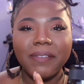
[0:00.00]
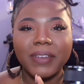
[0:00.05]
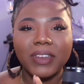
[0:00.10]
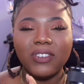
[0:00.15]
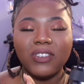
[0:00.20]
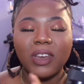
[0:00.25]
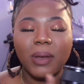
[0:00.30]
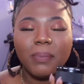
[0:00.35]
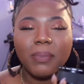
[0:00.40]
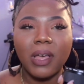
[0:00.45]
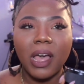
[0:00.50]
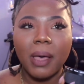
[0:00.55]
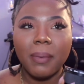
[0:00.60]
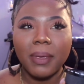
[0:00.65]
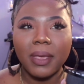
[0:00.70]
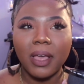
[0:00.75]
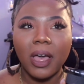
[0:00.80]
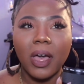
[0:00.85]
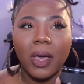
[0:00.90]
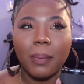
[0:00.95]
a trip
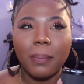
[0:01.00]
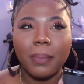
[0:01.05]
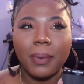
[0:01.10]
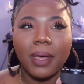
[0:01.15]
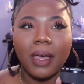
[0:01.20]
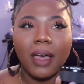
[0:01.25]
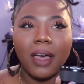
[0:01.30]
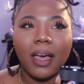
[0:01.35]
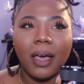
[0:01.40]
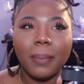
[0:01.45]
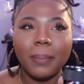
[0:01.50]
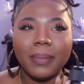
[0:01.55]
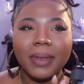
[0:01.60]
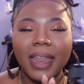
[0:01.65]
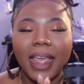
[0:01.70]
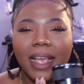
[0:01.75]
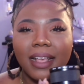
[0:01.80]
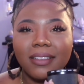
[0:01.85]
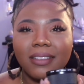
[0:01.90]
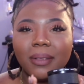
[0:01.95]
coming up
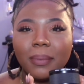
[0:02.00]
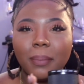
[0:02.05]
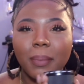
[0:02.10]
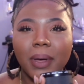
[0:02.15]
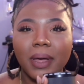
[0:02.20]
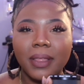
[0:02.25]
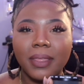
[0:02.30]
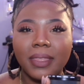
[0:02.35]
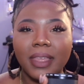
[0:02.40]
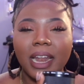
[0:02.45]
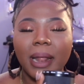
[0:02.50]
next month,